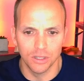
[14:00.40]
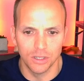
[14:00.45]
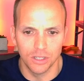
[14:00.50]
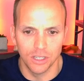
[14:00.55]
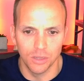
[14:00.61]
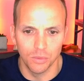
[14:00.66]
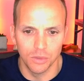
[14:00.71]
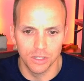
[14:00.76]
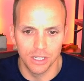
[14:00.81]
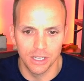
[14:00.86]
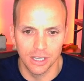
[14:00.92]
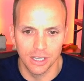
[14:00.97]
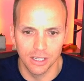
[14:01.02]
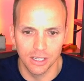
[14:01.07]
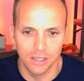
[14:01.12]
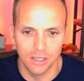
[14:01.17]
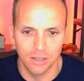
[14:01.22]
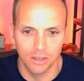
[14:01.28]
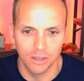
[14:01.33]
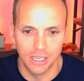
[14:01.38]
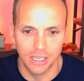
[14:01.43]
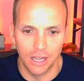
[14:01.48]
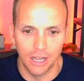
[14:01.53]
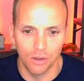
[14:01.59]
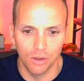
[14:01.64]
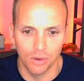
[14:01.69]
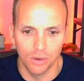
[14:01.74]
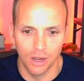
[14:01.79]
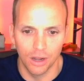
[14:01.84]
that was in this
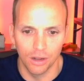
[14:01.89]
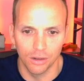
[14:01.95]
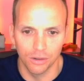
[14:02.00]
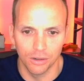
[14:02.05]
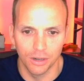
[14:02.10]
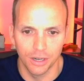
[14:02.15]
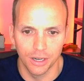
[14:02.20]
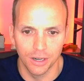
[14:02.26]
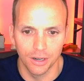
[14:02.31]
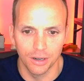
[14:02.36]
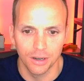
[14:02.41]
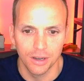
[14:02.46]
yellow color here,